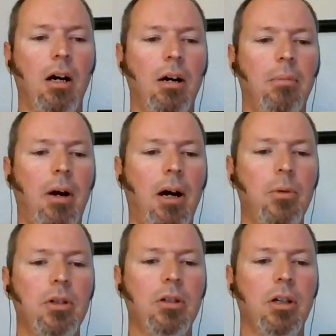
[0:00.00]
Um,
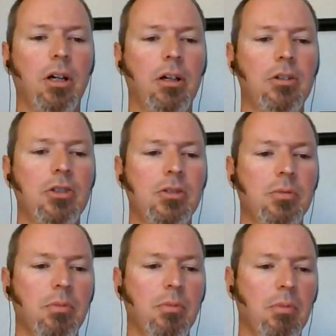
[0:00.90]
I would uh,
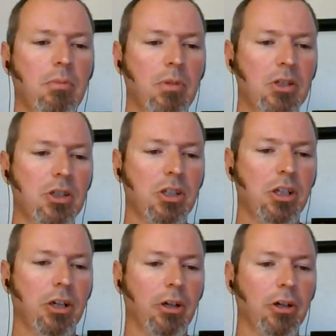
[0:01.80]
just
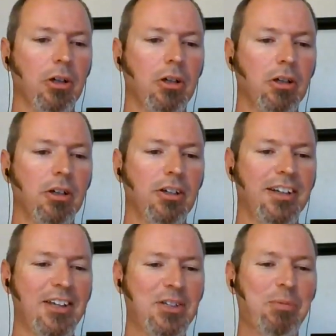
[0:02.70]
mention here.
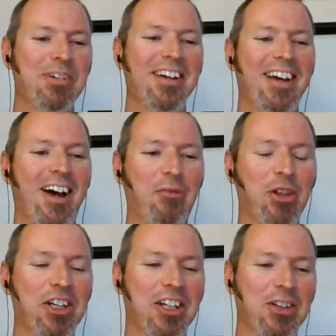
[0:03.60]
i
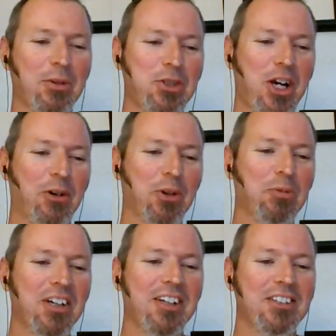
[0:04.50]
I'm looking at the chat
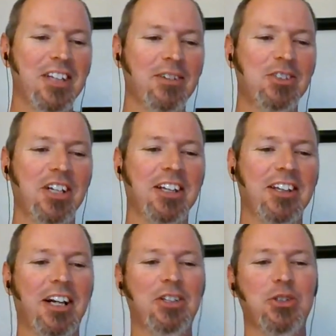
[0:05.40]
room. Dave mm-hmm. saying
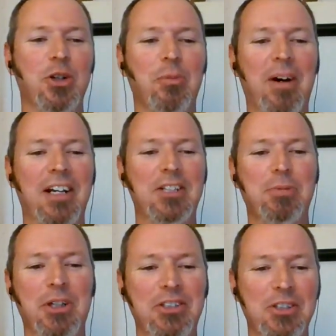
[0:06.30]
that I drew on my
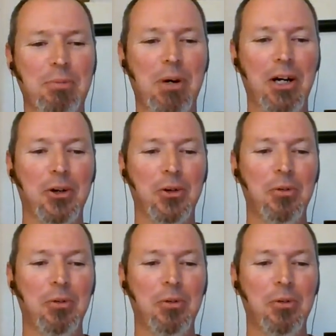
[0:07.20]
experience as a punk